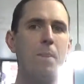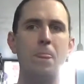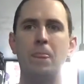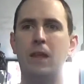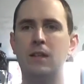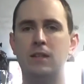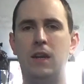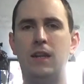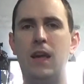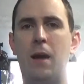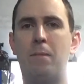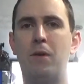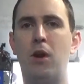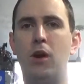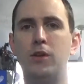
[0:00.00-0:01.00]
things like that,
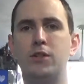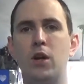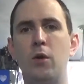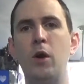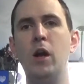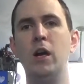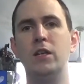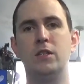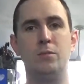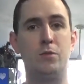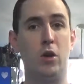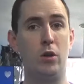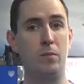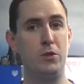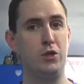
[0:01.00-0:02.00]
but also some
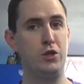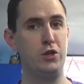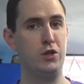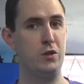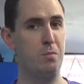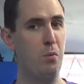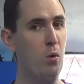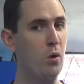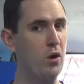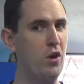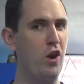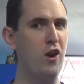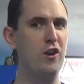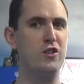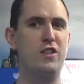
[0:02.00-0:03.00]
Dark Magician support
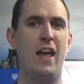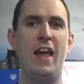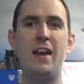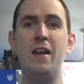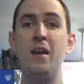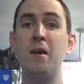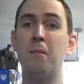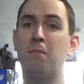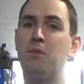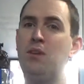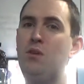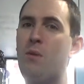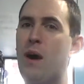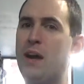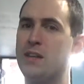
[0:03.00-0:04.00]
cards and
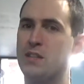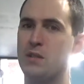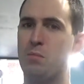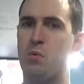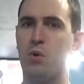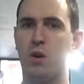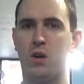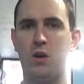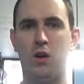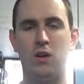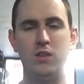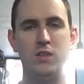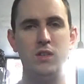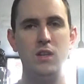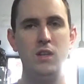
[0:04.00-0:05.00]
Blue Eyes support
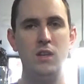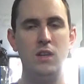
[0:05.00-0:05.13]
cards.